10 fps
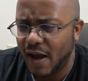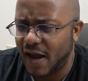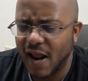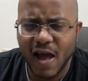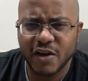
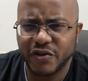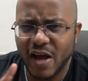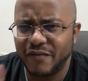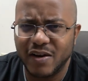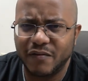And I actually
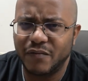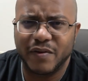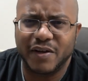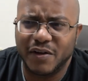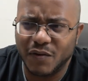have another
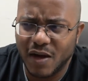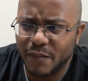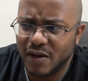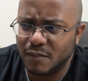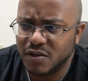video
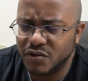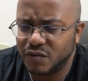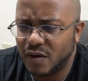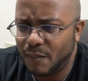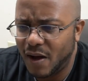coming up
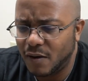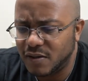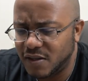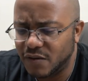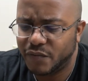soon about
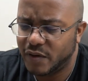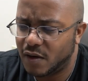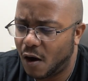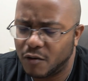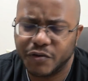
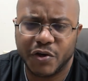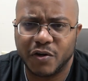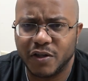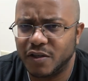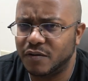different
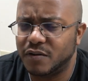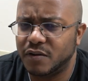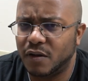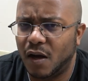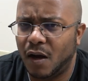alternatives
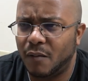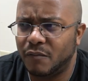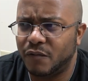um,